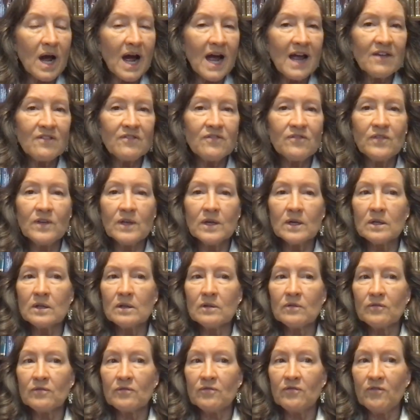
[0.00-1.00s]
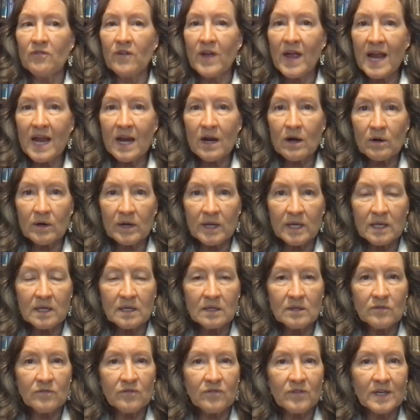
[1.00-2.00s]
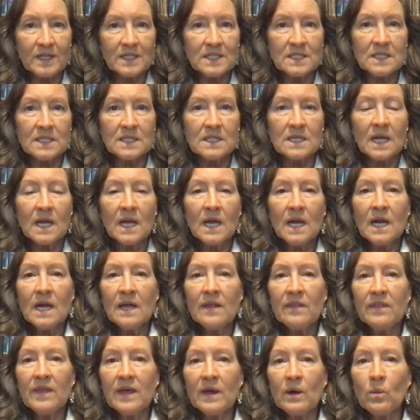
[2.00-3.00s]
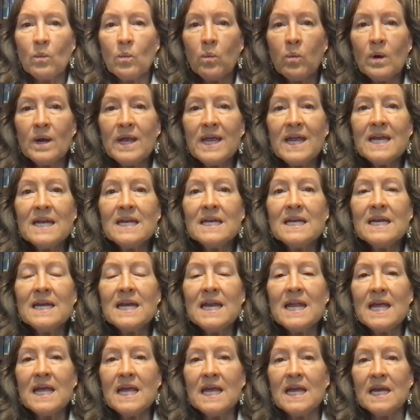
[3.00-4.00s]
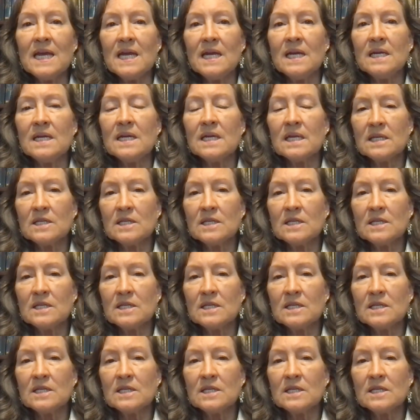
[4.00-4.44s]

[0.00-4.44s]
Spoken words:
I feel very convicted that we need